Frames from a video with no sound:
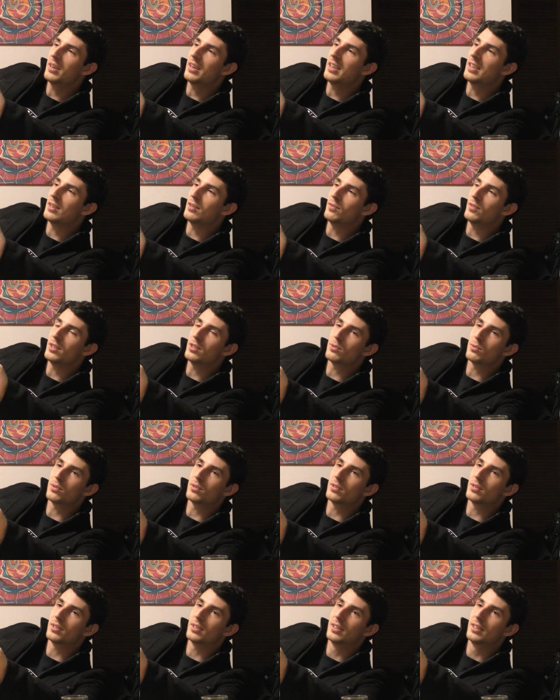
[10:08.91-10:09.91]

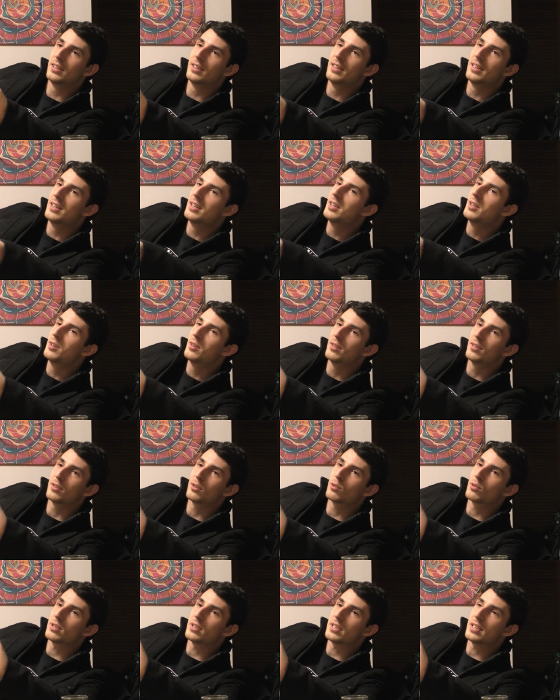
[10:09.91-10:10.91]
individual
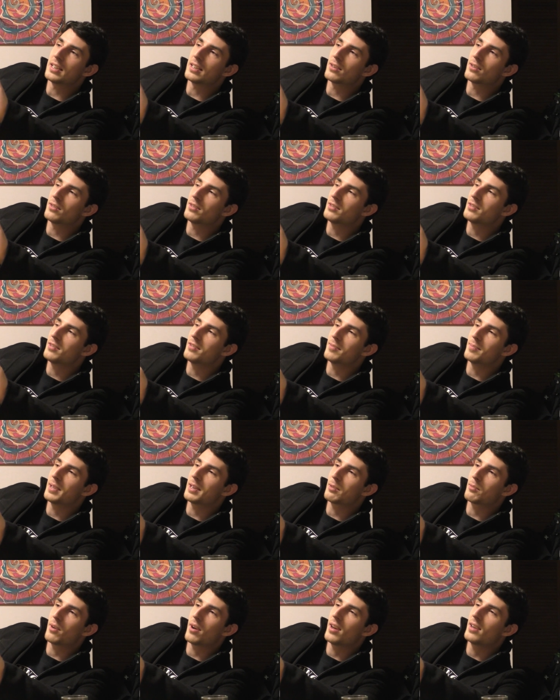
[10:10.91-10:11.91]
critique on the
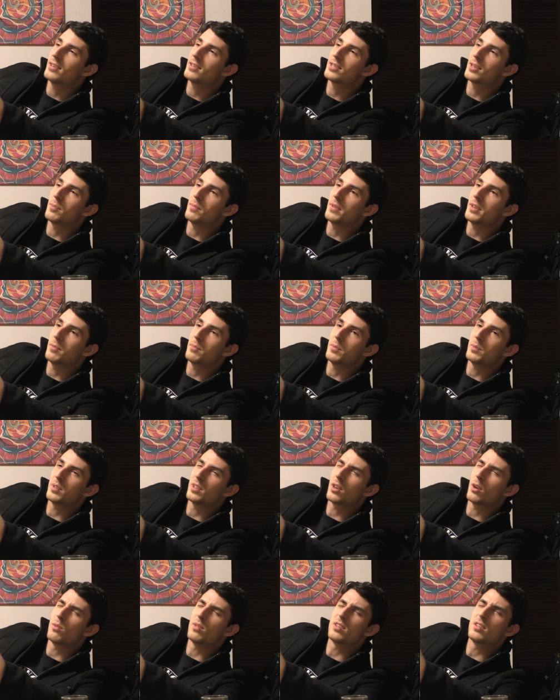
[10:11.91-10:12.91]
toothpick, right? Some of them would
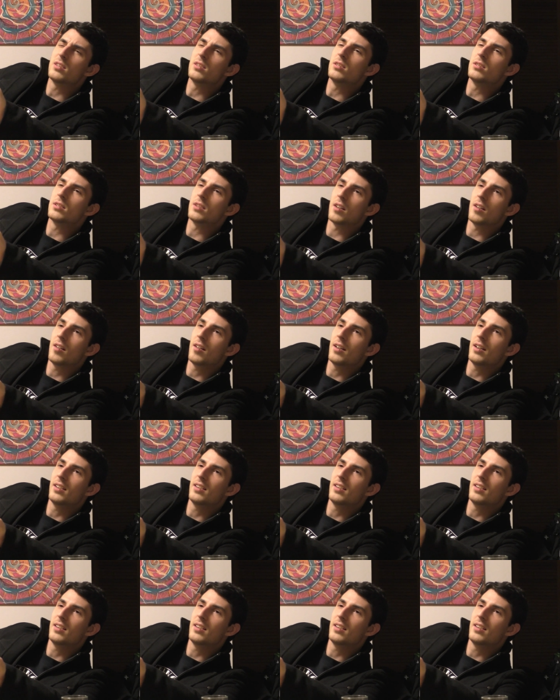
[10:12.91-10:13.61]
go into design.